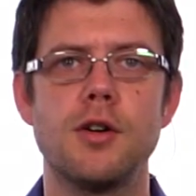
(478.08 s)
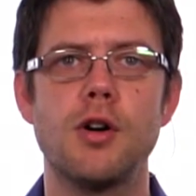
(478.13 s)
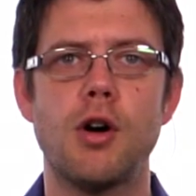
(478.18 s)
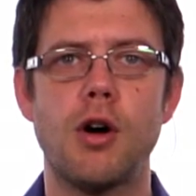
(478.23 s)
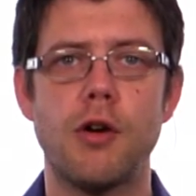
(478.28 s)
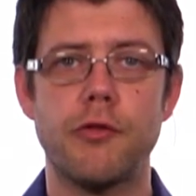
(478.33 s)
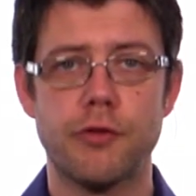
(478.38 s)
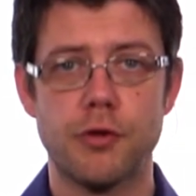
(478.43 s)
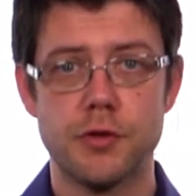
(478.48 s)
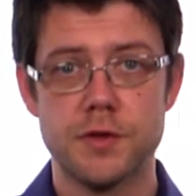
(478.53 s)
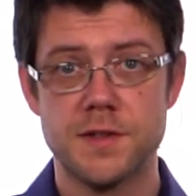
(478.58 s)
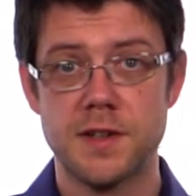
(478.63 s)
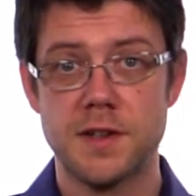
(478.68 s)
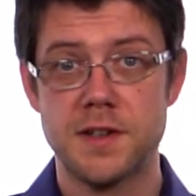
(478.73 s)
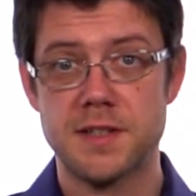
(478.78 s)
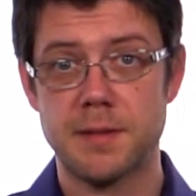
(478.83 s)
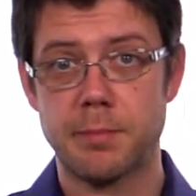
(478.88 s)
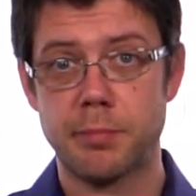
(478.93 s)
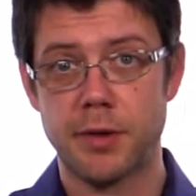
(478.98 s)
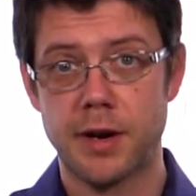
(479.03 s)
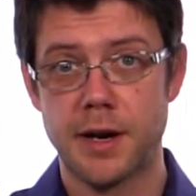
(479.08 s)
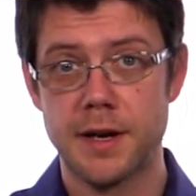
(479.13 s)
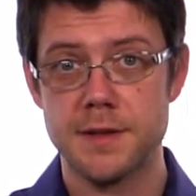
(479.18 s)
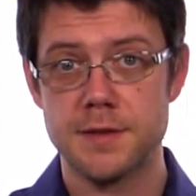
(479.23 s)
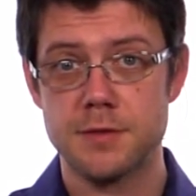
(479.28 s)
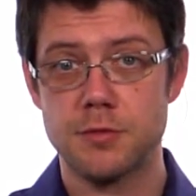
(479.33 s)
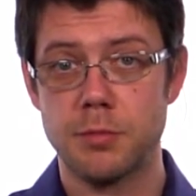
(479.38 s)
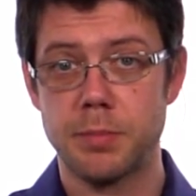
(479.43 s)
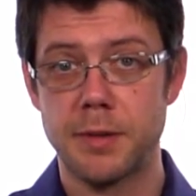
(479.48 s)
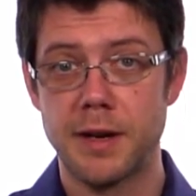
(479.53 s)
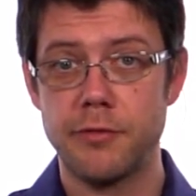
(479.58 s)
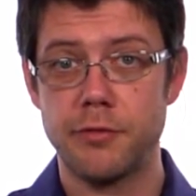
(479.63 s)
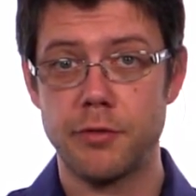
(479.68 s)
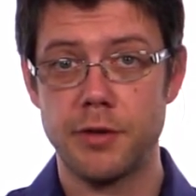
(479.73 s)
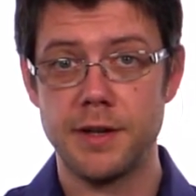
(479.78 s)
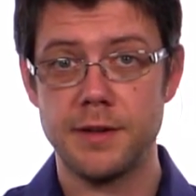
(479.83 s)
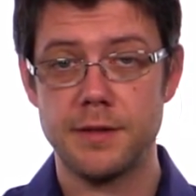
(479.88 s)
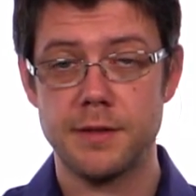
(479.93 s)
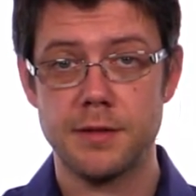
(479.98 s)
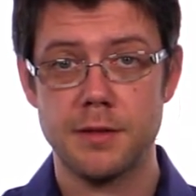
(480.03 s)
Of course, there is a price to pay for
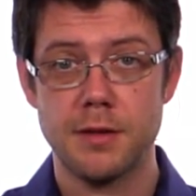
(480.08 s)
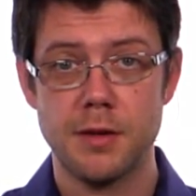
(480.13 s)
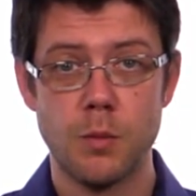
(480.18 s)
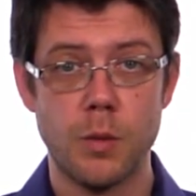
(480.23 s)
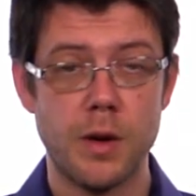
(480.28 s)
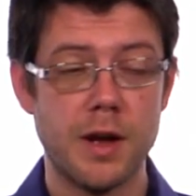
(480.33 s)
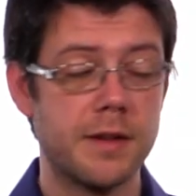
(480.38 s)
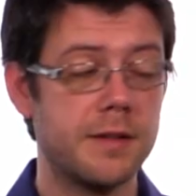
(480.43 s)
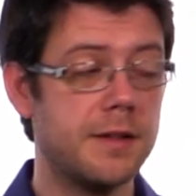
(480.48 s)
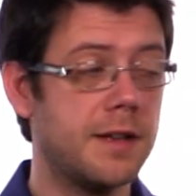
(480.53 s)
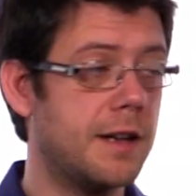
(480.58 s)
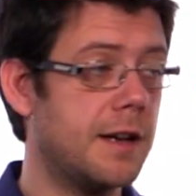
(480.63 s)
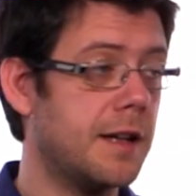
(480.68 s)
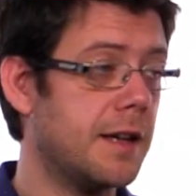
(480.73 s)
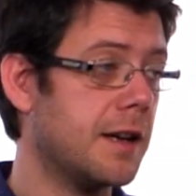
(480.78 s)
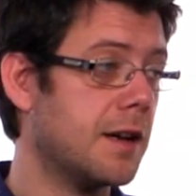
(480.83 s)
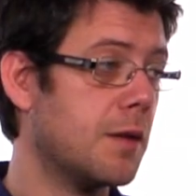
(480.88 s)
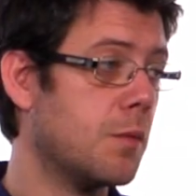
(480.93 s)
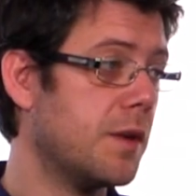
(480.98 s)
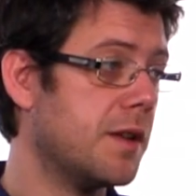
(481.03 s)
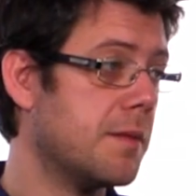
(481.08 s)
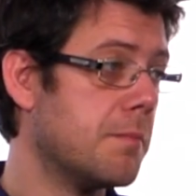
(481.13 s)
it. We are dealing with